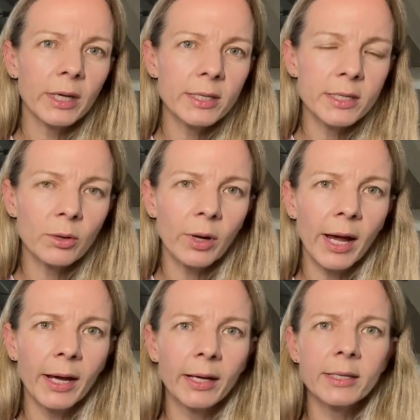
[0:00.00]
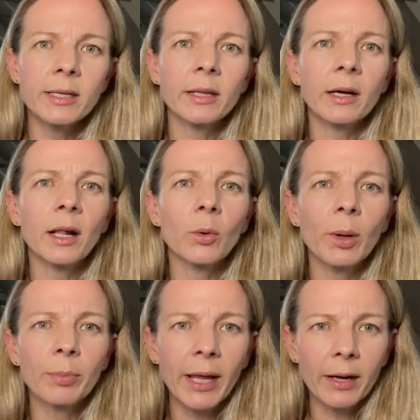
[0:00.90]
Kid Silk Haze in the
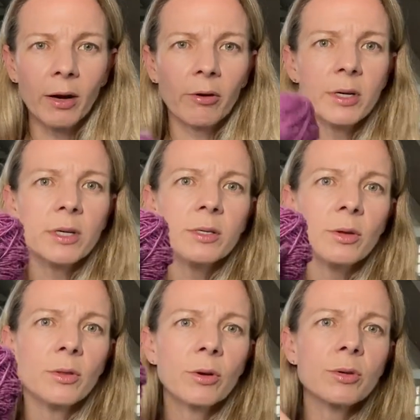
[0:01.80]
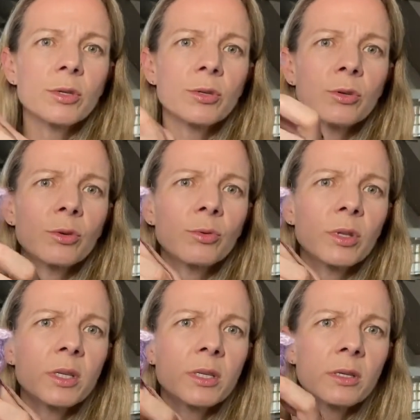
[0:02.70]
colorway Blackcurrant. So those two were
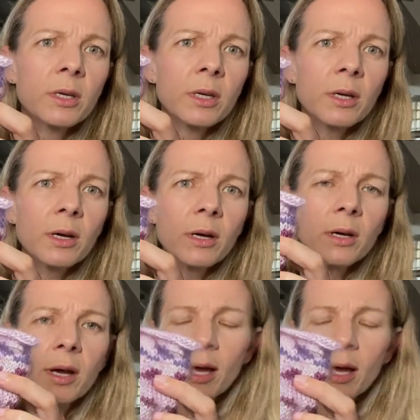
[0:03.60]
this here.